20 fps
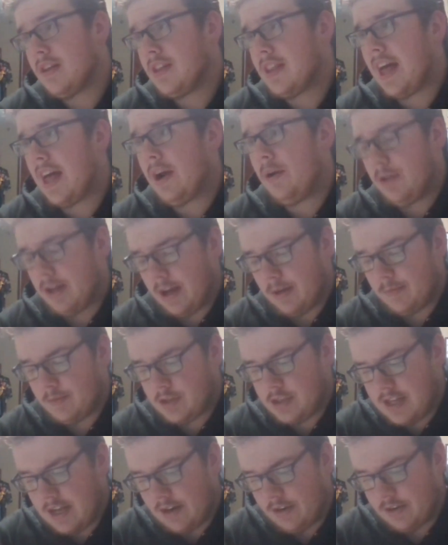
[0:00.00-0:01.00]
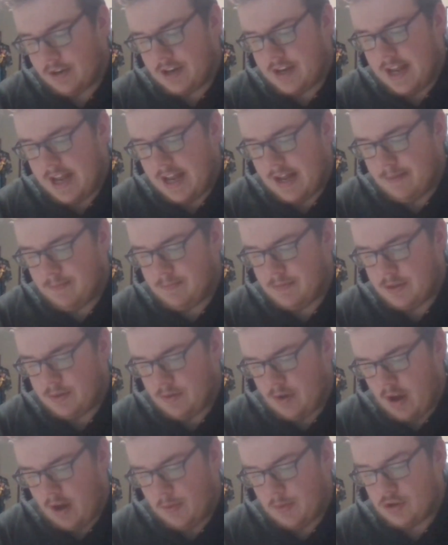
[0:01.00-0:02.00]
that'll really help to settle the teams,
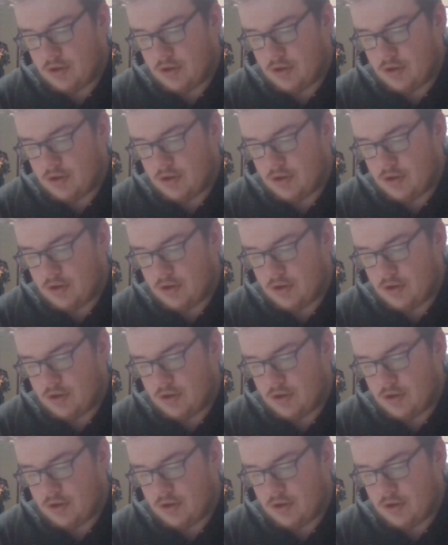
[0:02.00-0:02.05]
uh,